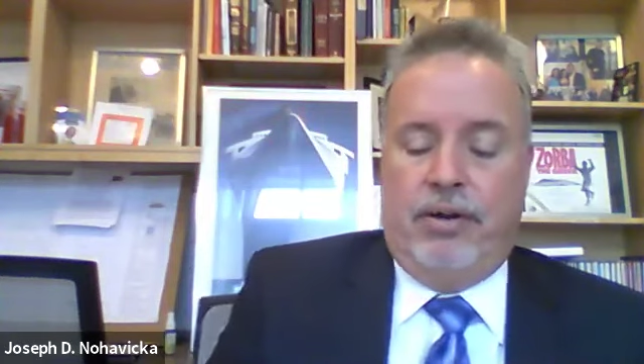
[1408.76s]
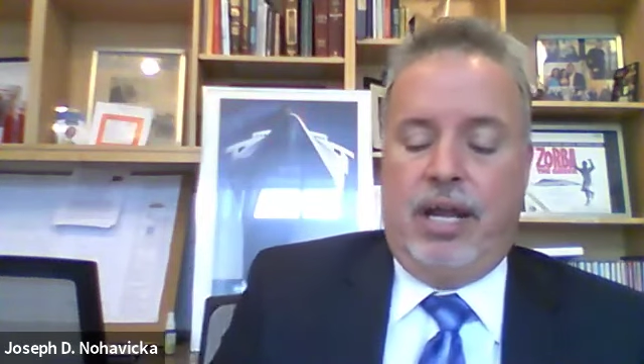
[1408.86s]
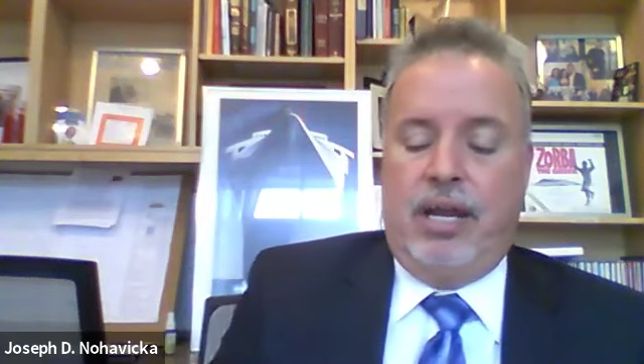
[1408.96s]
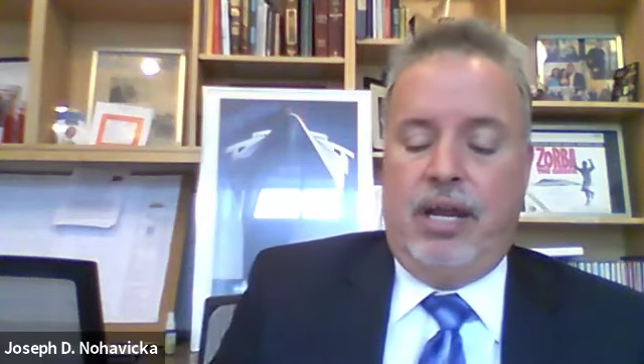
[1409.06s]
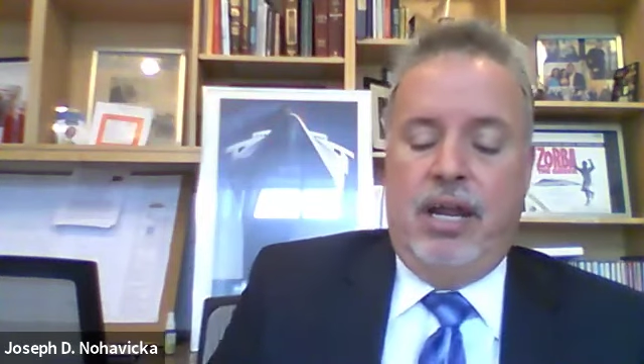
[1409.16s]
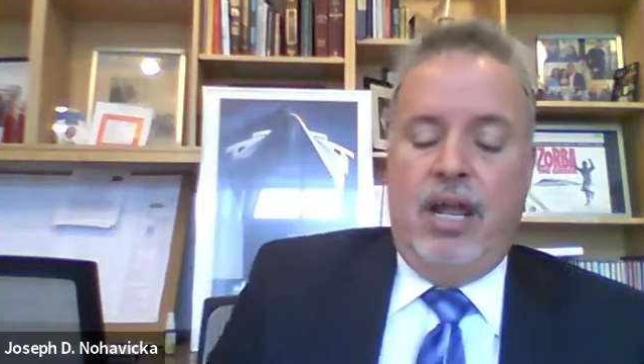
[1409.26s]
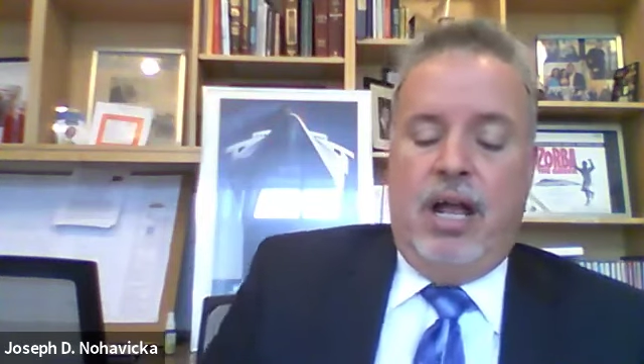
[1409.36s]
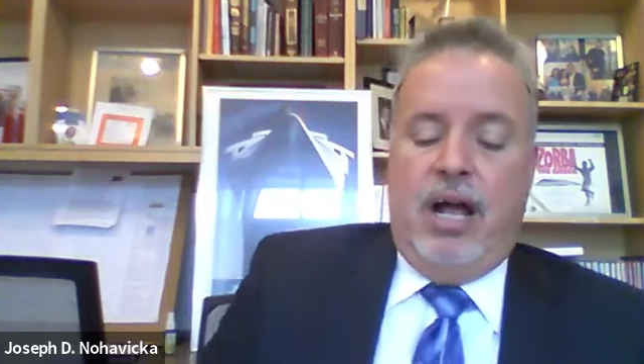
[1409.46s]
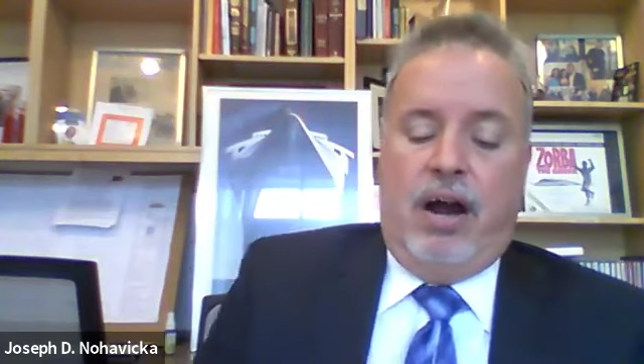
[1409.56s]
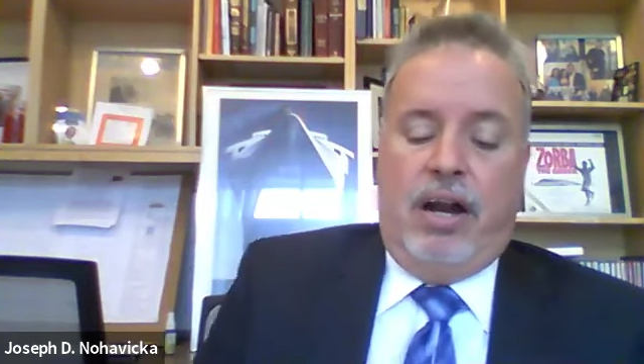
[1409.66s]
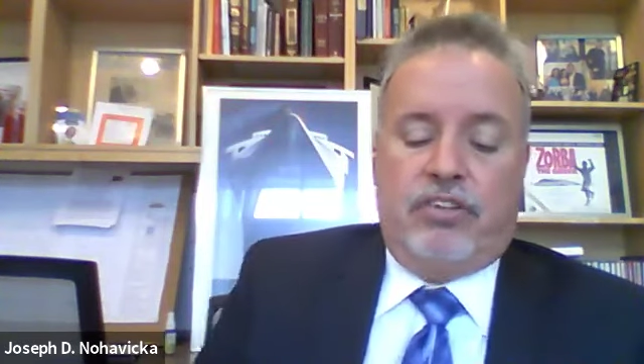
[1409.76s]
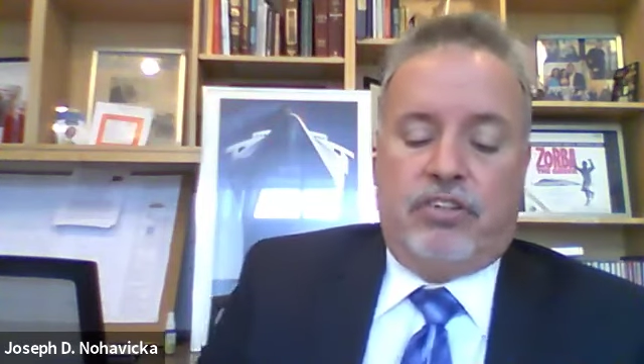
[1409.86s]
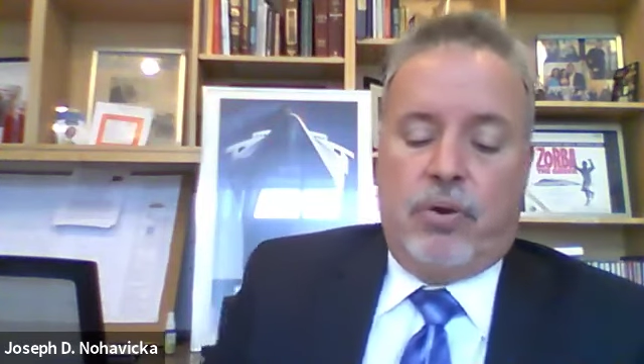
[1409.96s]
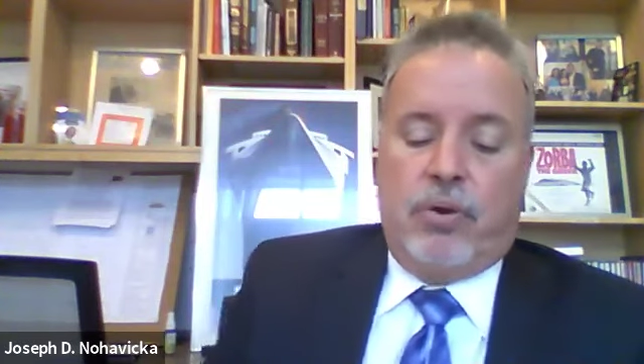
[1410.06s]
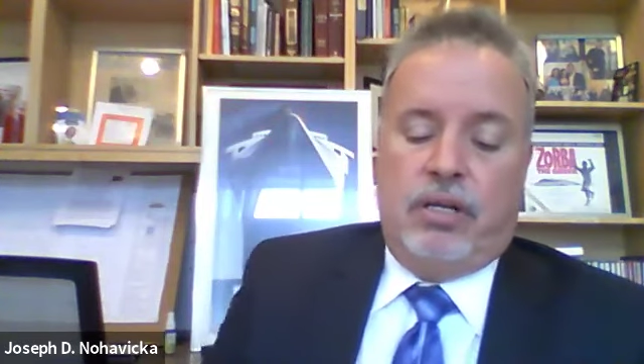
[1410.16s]
Okay. All right.
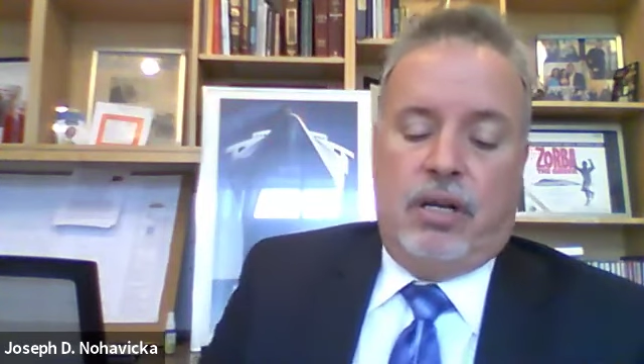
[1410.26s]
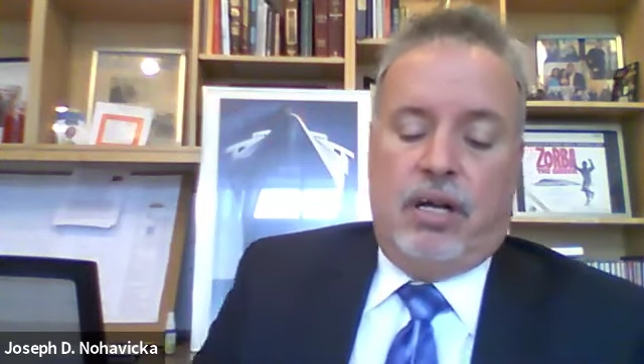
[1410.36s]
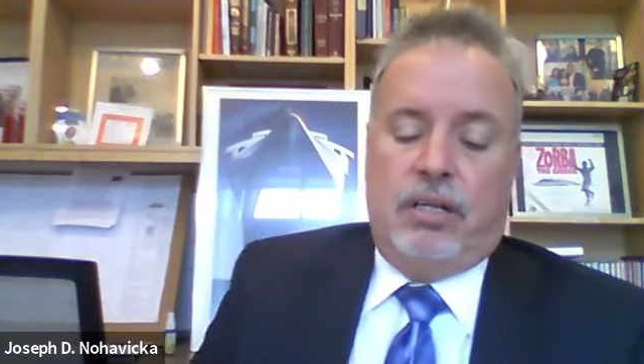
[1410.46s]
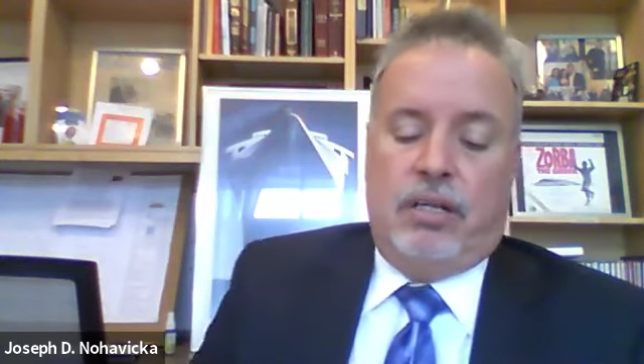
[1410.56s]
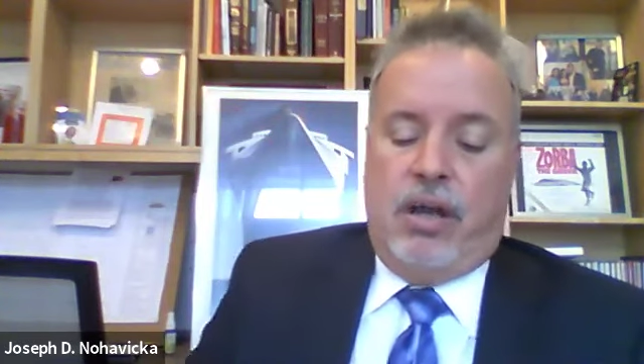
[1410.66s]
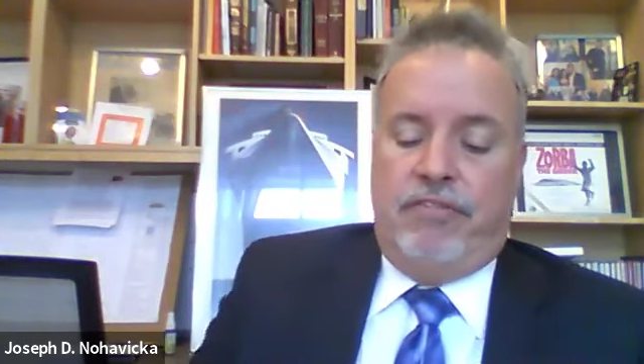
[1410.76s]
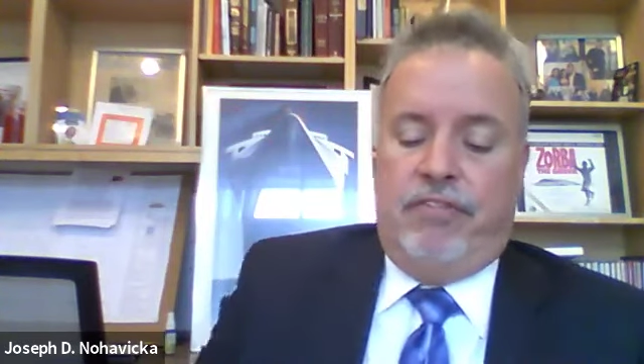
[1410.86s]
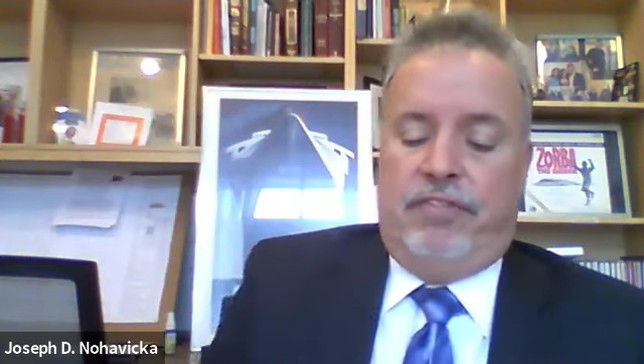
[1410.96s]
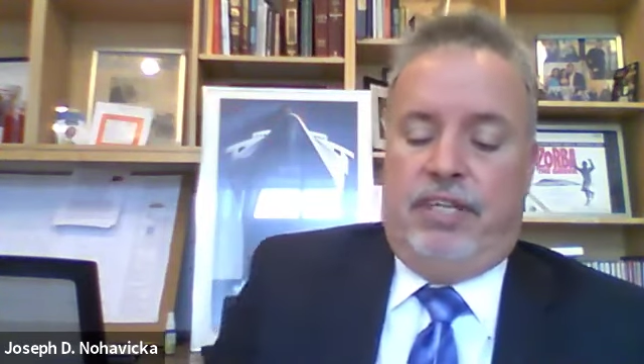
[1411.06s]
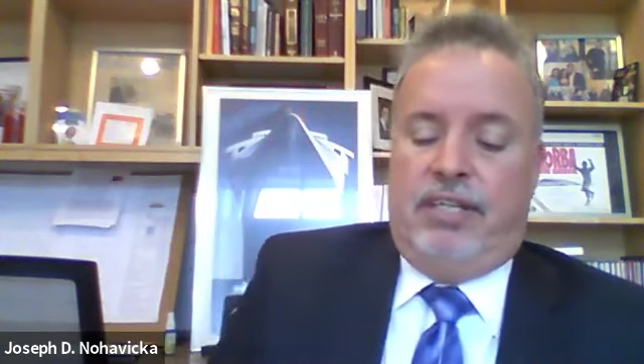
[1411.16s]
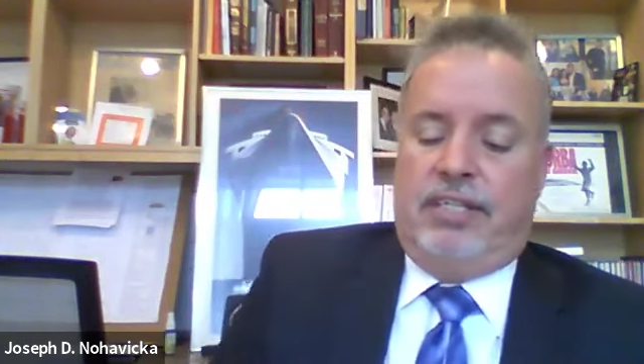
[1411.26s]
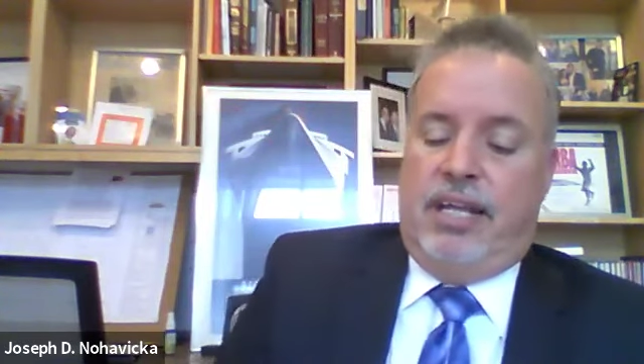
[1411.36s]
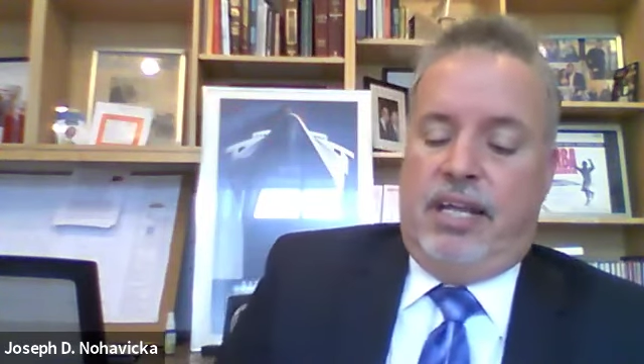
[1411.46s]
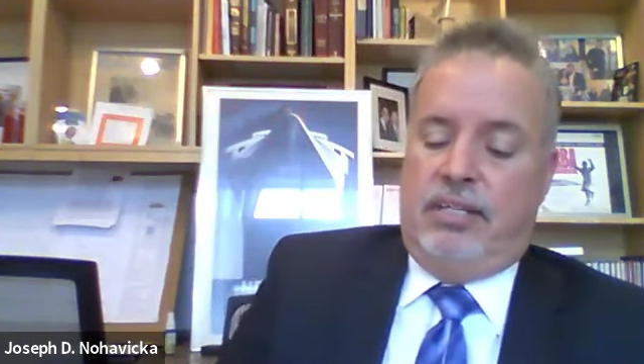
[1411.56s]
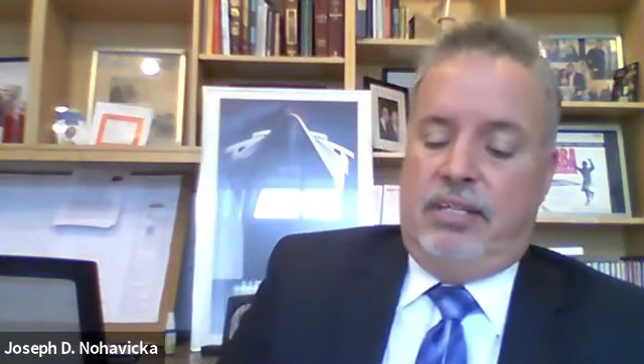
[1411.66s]
Let's go to line 15,
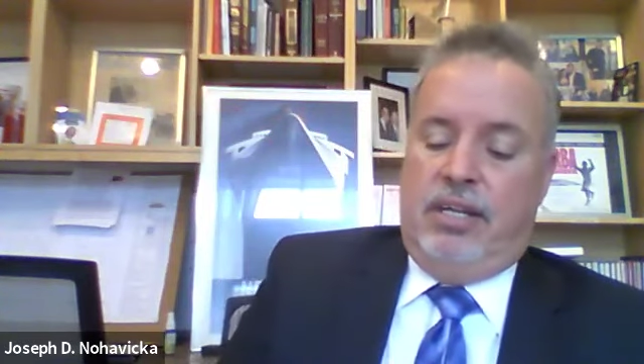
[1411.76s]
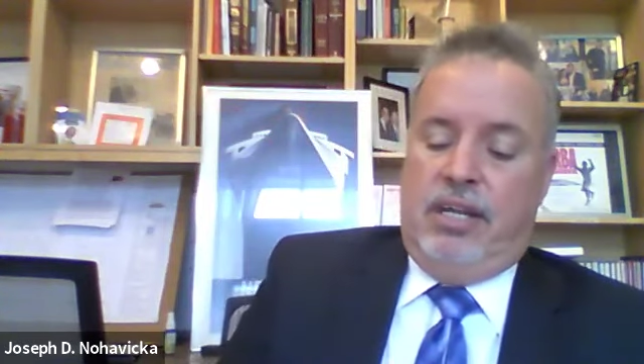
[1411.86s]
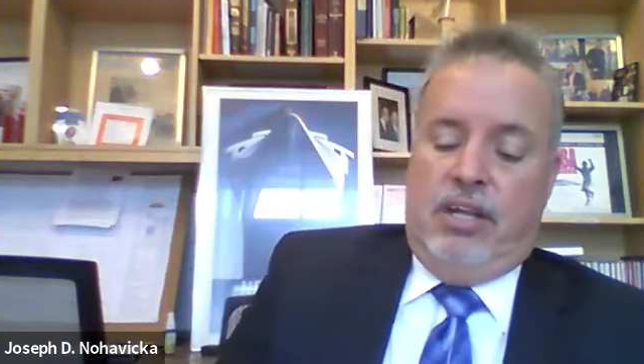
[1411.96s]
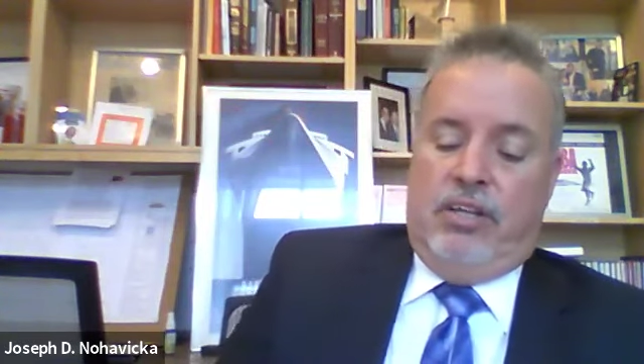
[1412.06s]
Stacy.